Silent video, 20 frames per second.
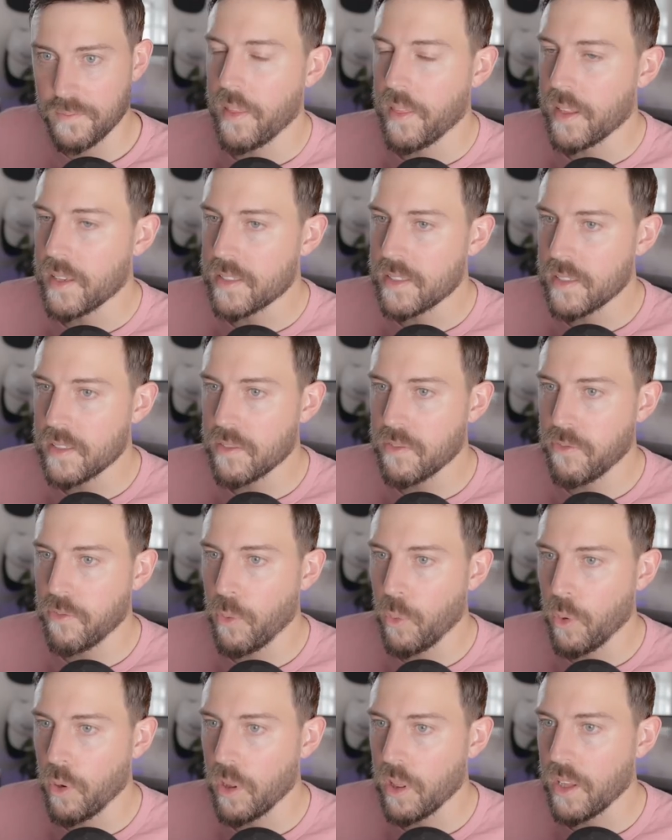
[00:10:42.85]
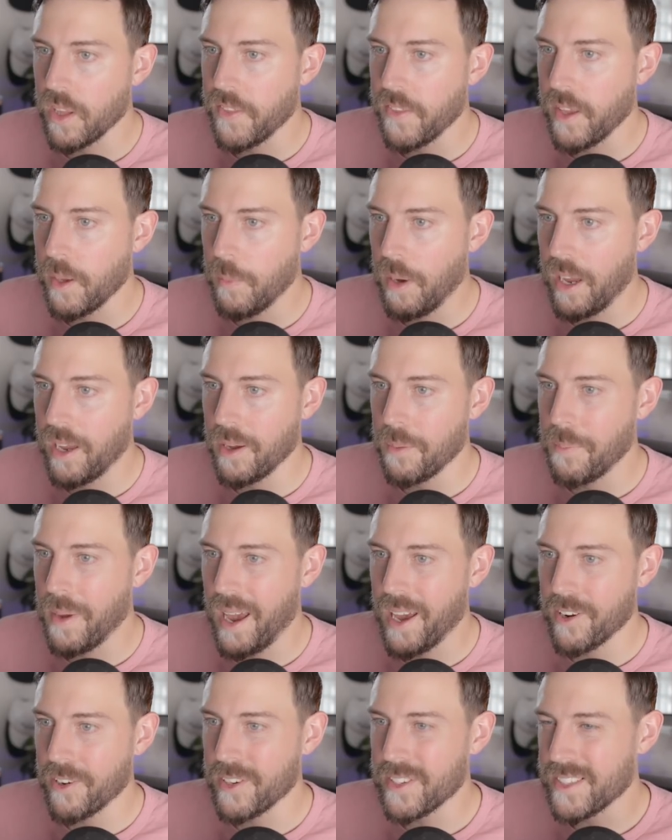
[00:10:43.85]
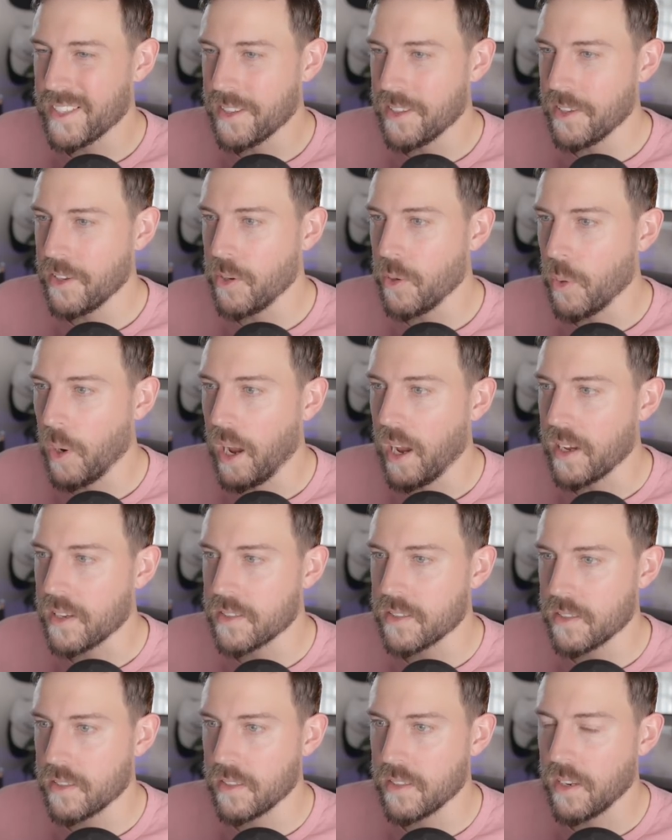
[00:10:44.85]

And this is for lithium ion batteries in the US,